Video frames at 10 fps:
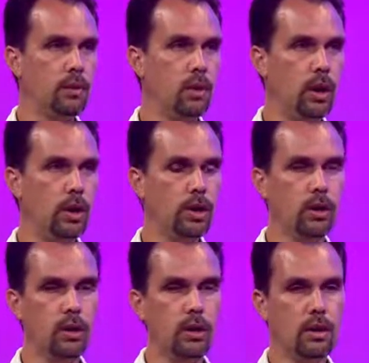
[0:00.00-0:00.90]
Where
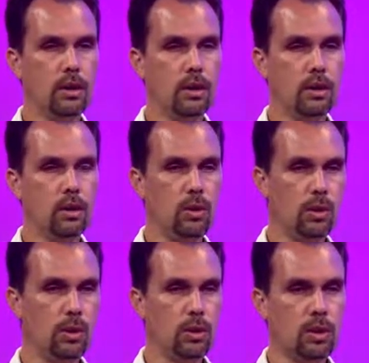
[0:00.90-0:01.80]

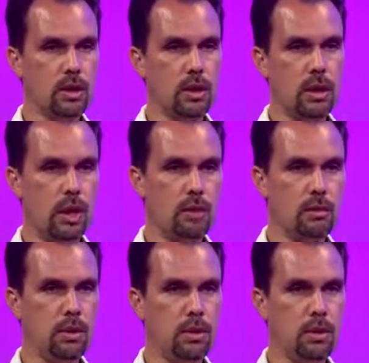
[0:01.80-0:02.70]
Lauren Thurston
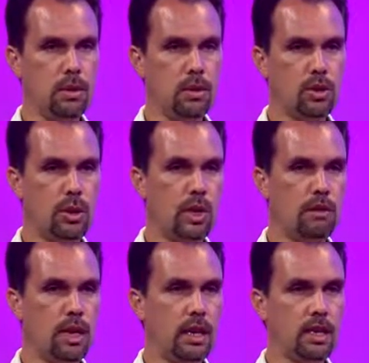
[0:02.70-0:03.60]
named the Treaty
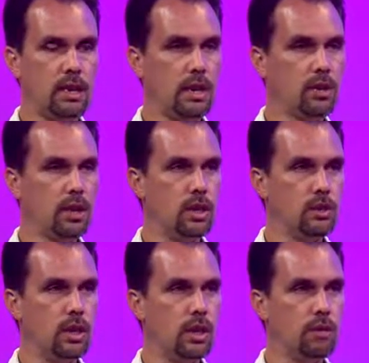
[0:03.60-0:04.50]
of Annexation
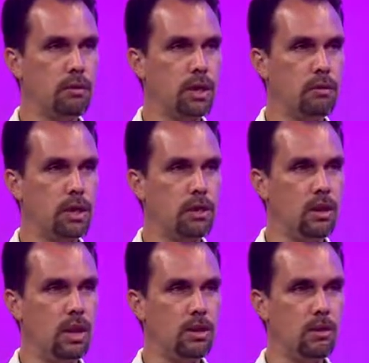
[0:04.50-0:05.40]
as one of the fundamental
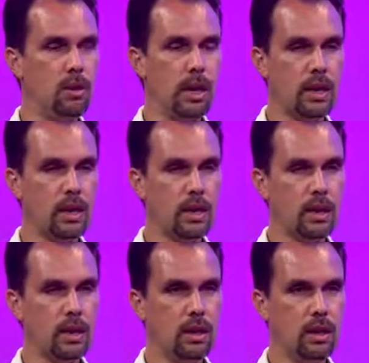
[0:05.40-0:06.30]
laws of Hawaii,
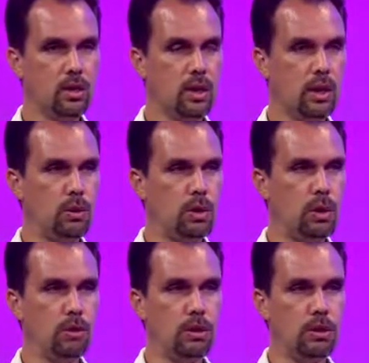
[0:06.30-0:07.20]
a treaty which
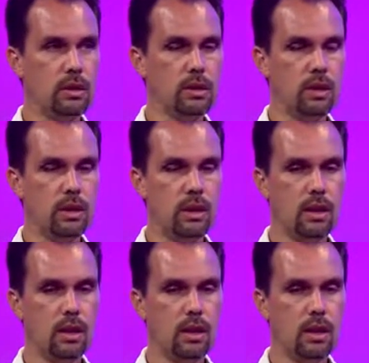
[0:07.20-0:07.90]
never existed.